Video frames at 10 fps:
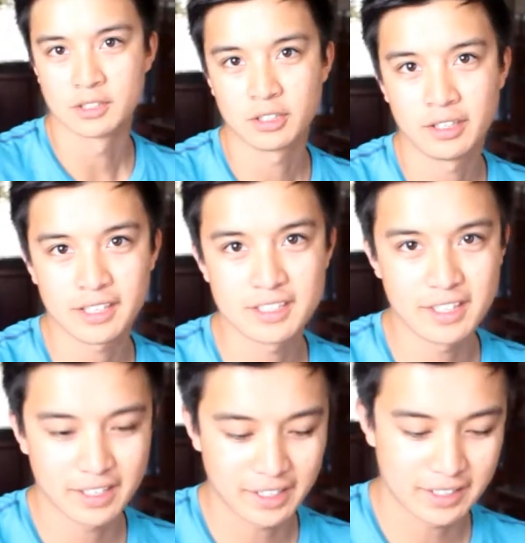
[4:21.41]
So the next
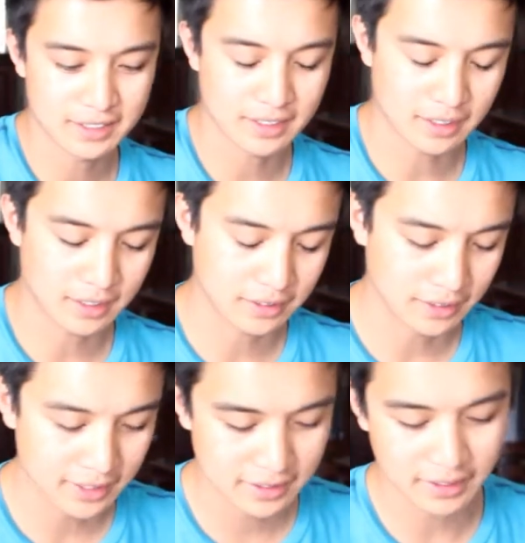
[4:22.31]
thing is on the
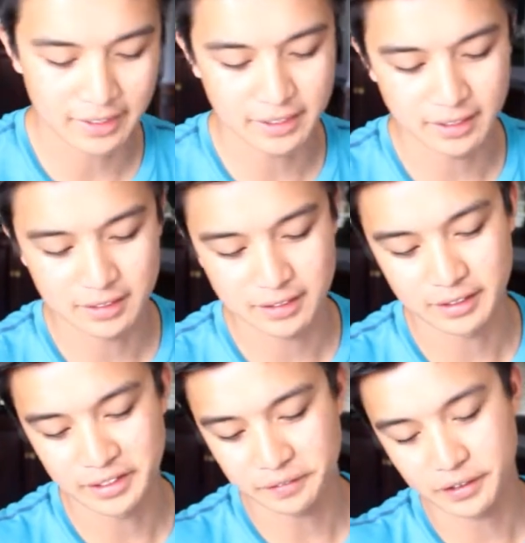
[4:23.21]
list is the
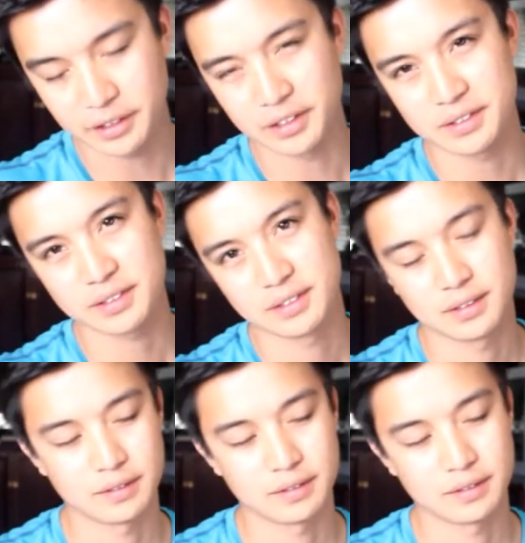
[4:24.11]
neat videos.